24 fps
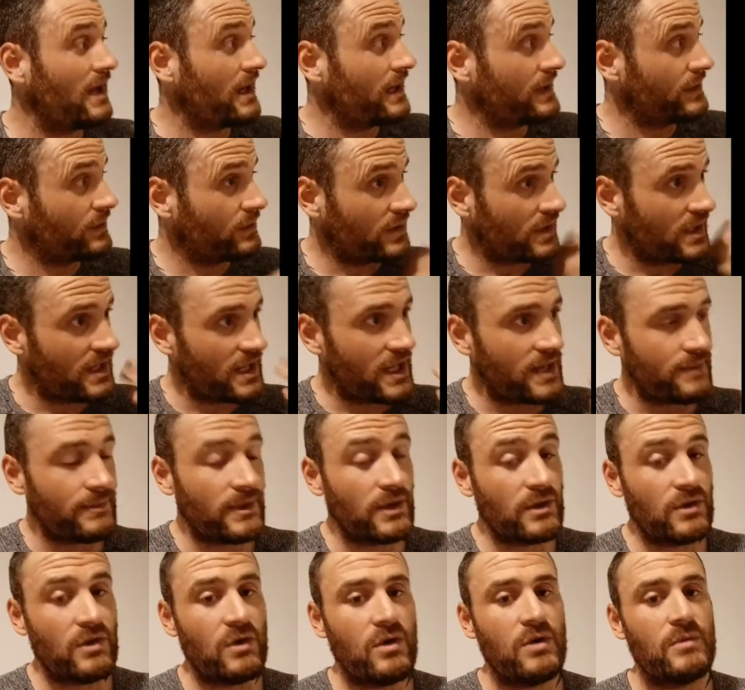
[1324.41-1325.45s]
I know a lot
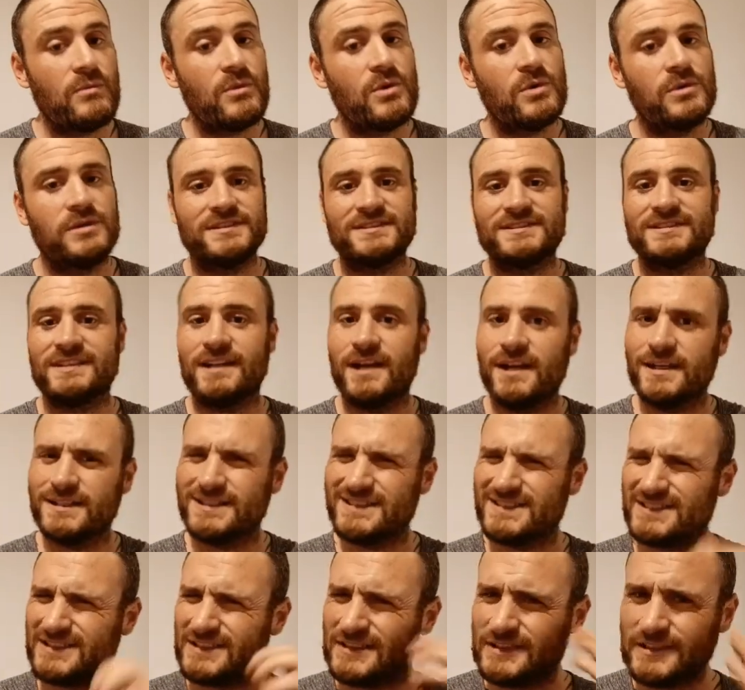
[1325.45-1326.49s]
about hormones, I
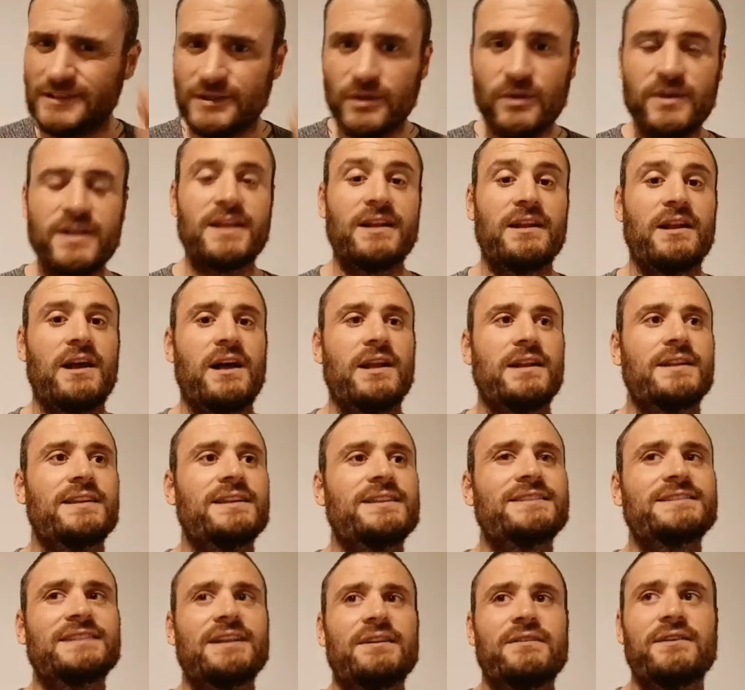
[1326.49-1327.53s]
study a lot in
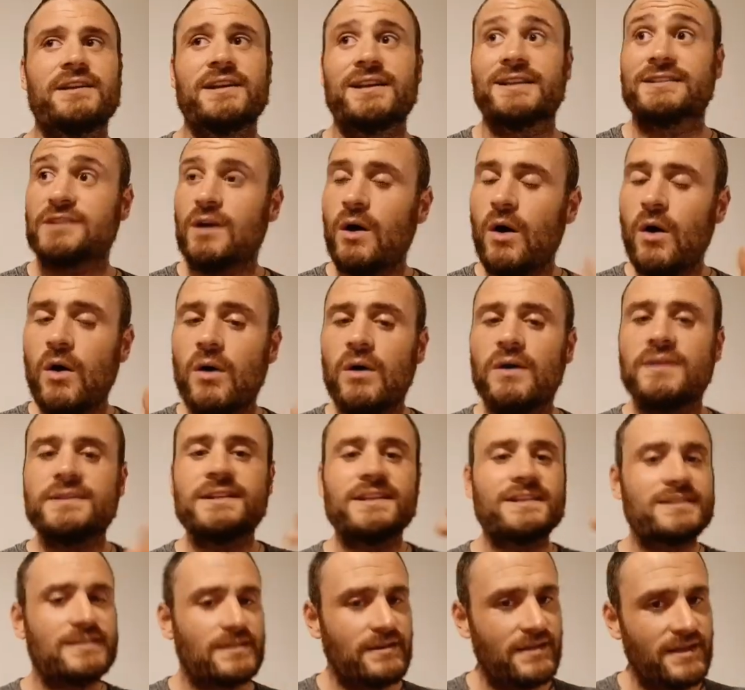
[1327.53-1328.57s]
these areas all
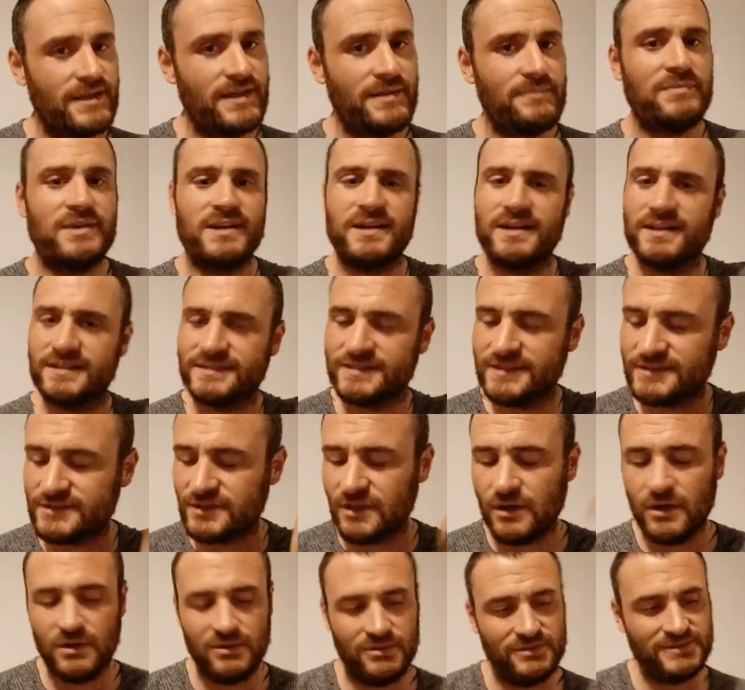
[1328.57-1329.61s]
the time because it's
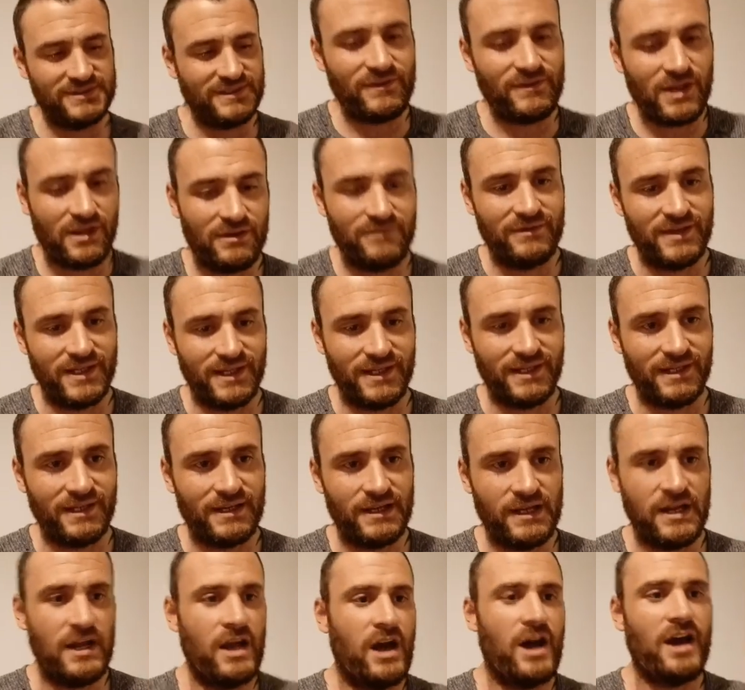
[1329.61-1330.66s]
always evolving.
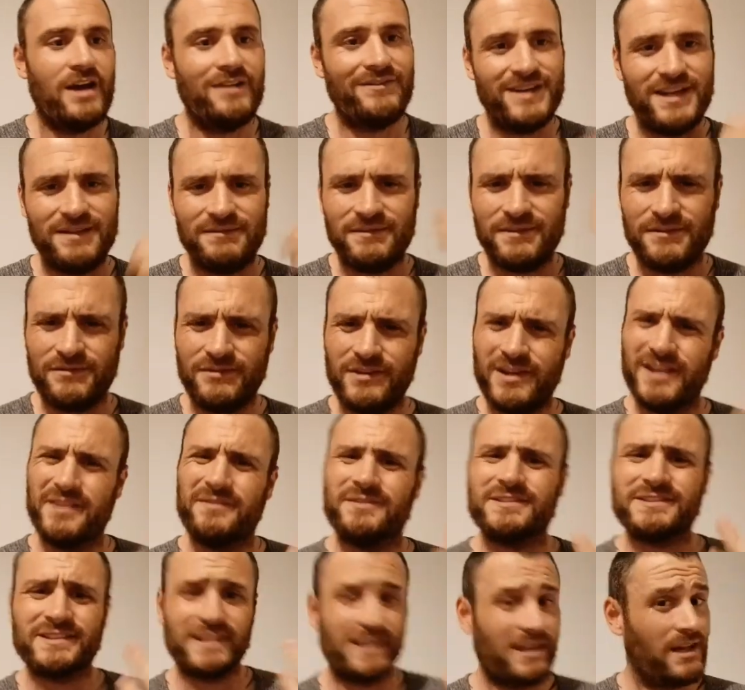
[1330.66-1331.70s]
I have a level 5
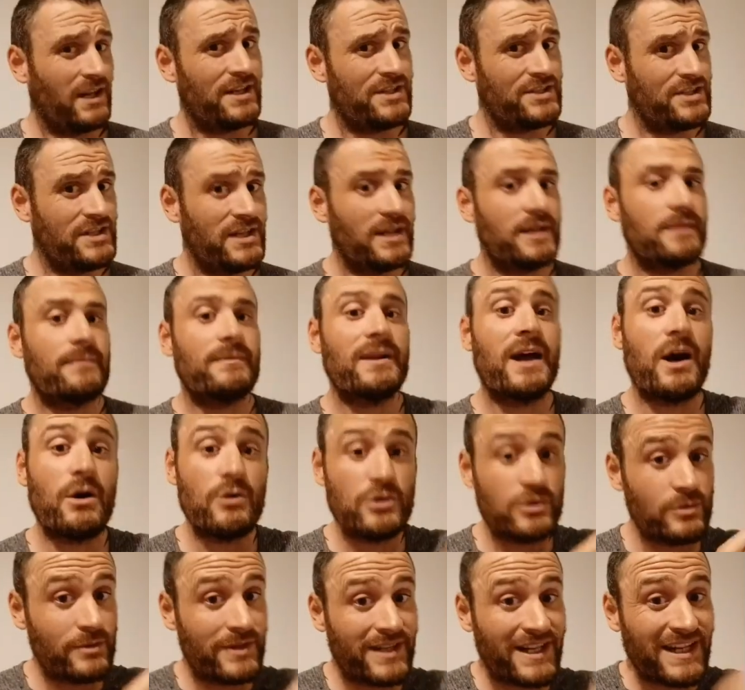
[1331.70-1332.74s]
in psychology and I'm
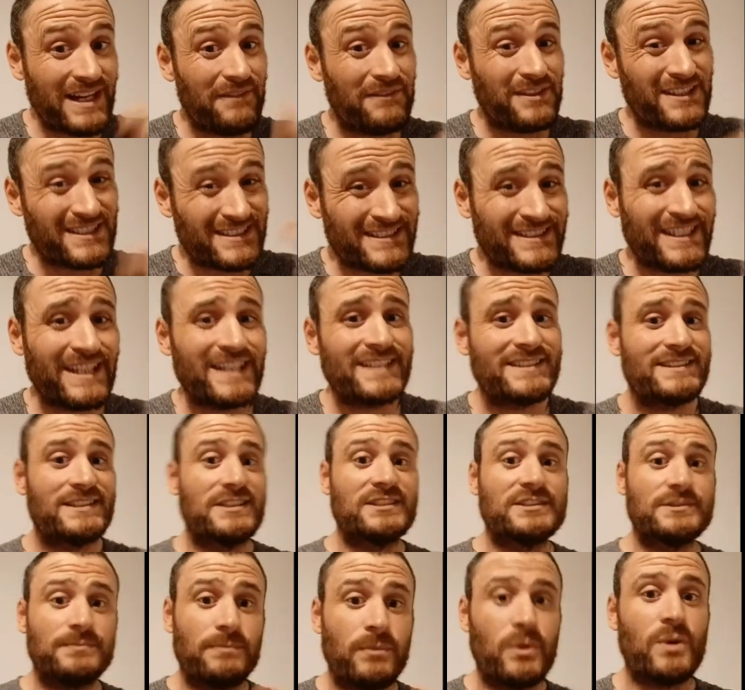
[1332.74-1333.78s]
now doing a level 6
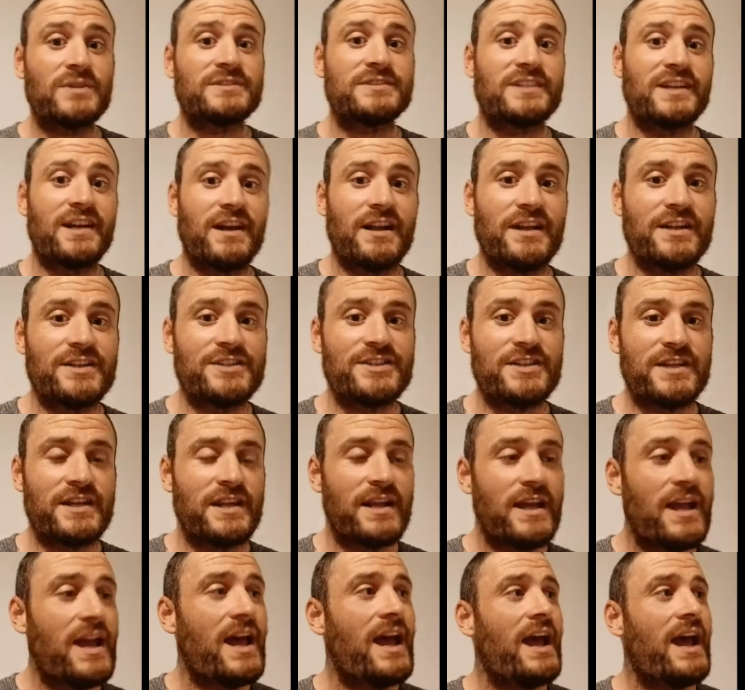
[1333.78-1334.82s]
in sports psychology.